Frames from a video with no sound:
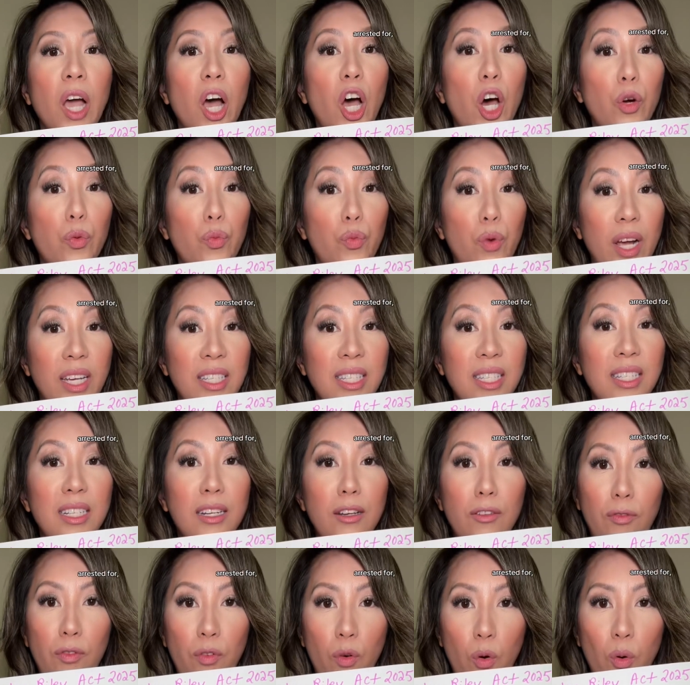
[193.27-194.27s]
arrested
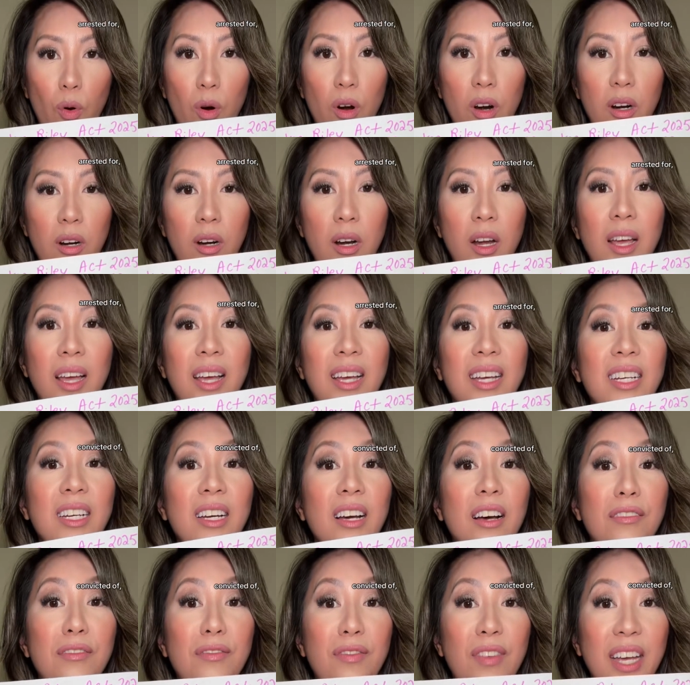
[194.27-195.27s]
for,
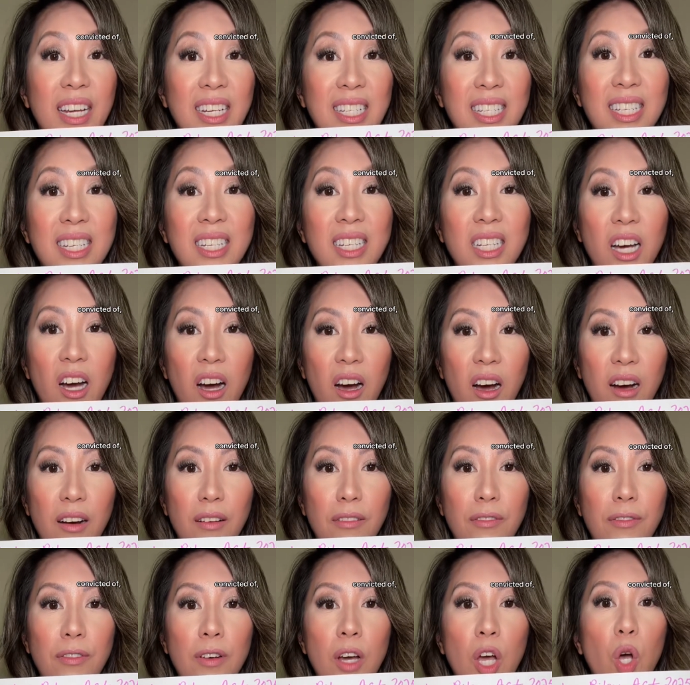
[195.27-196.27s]
convicted of,
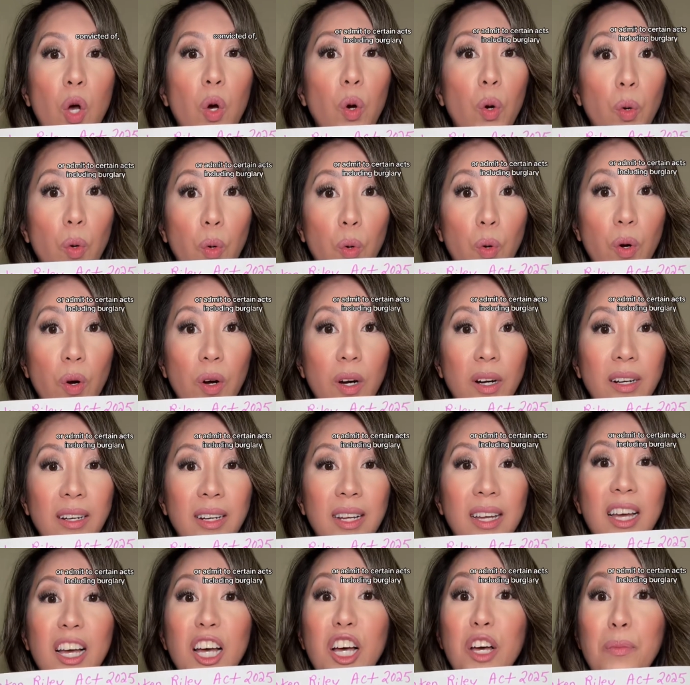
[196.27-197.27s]
or
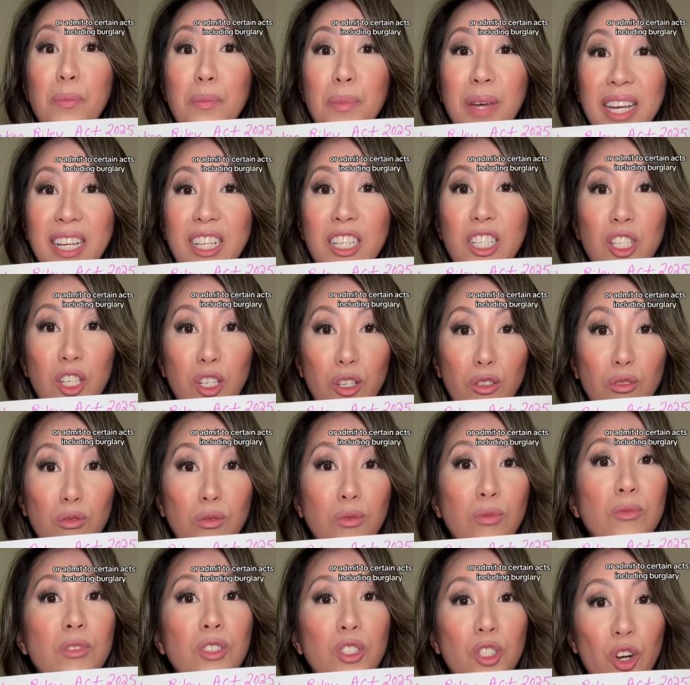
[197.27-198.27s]
admit to
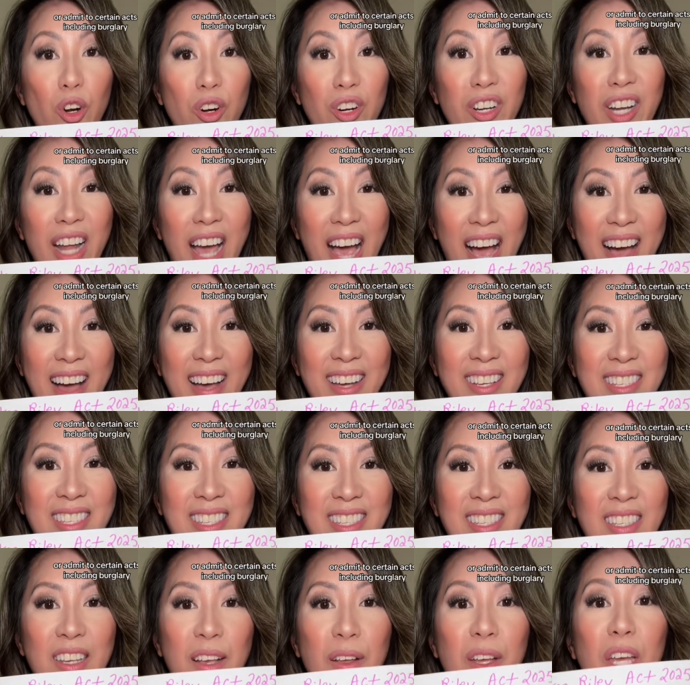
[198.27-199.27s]
certain
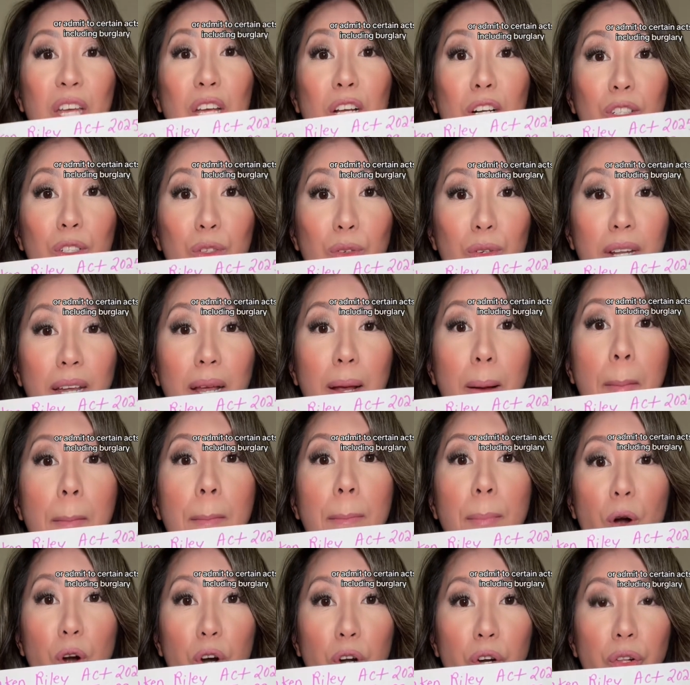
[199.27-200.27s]
acts, including
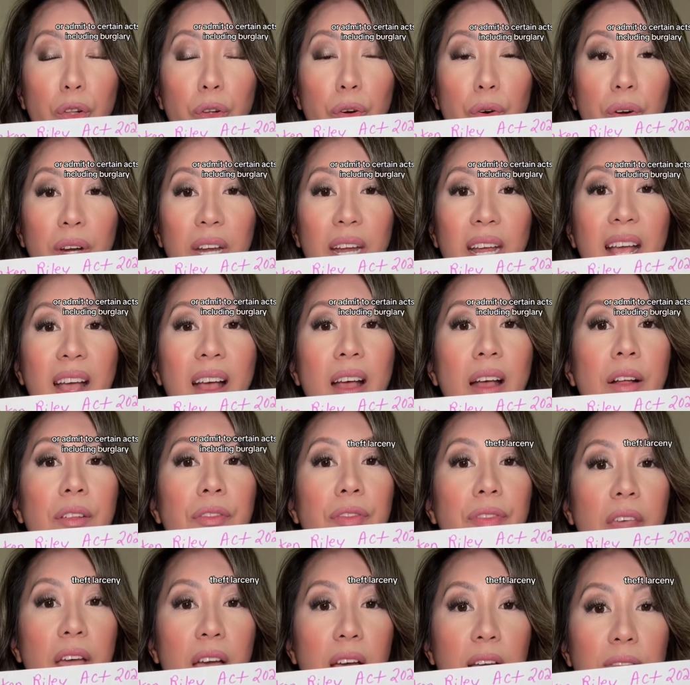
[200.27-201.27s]
burglary,
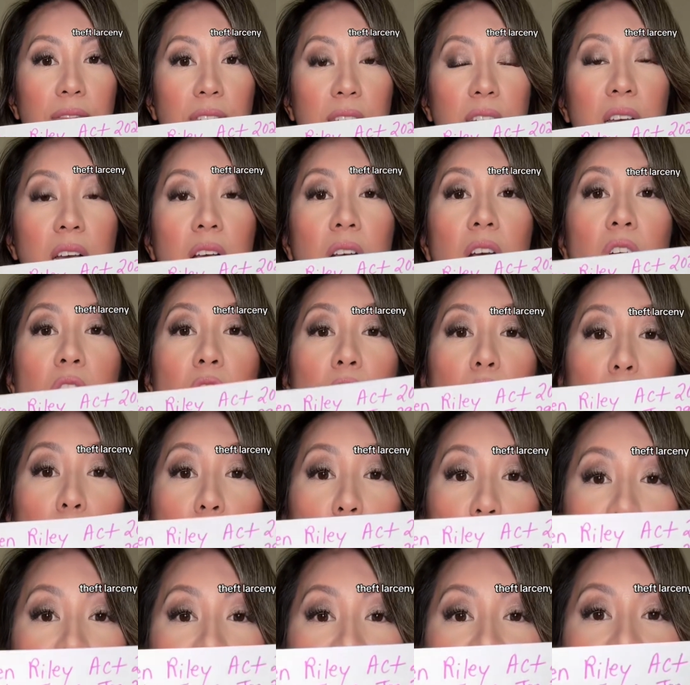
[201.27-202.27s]
theft,
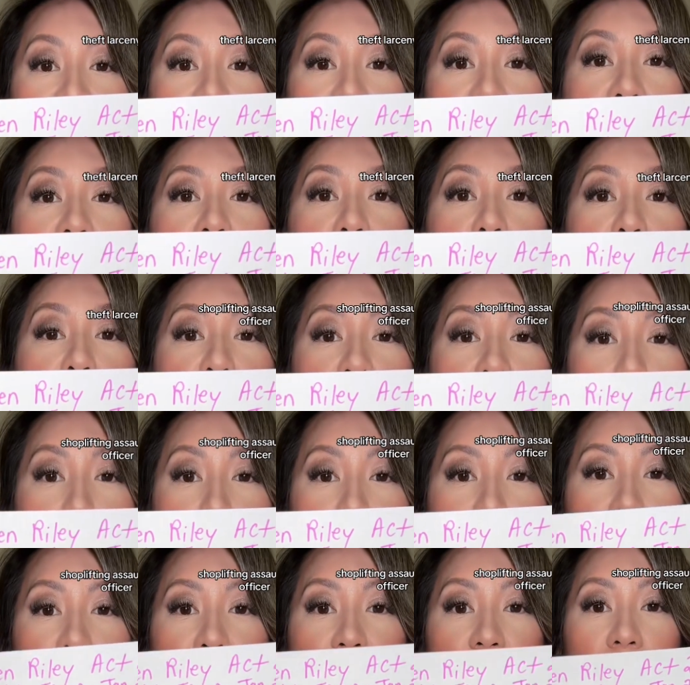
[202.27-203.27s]
larceny,
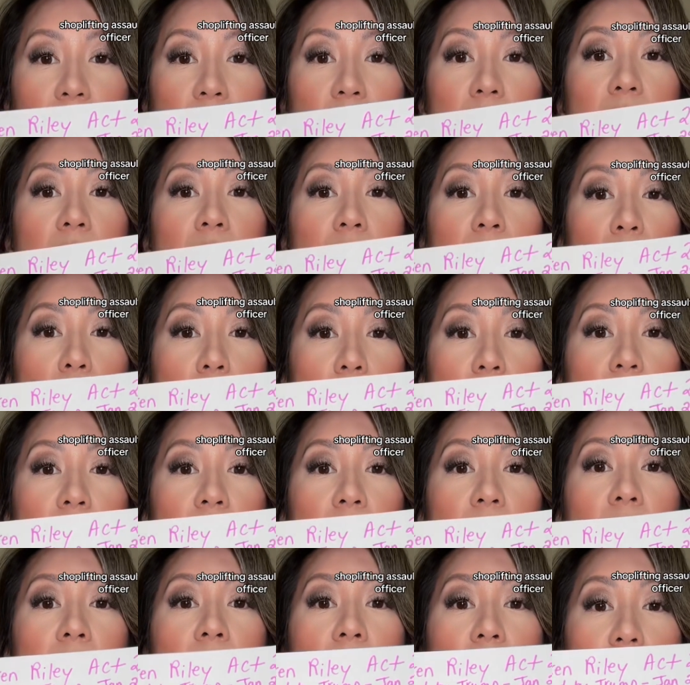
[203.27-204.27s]
shoplifting,
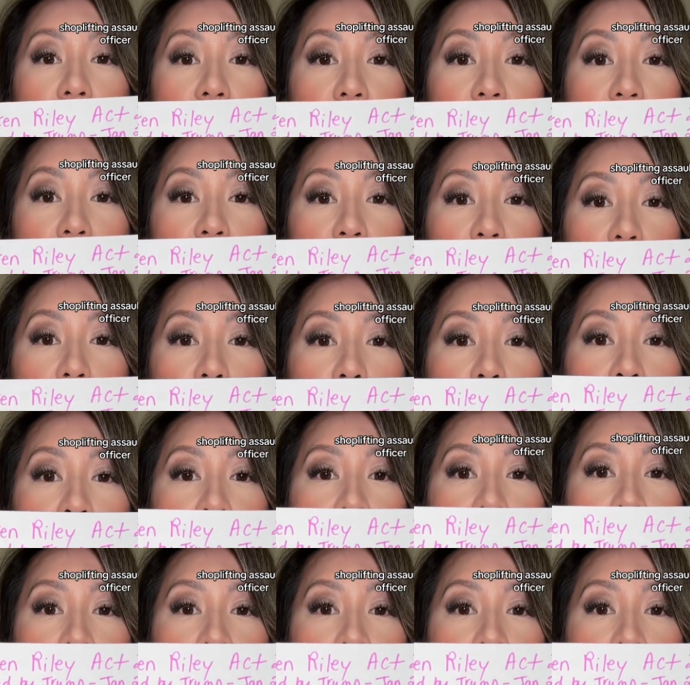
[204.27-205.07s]
assaulting an officer,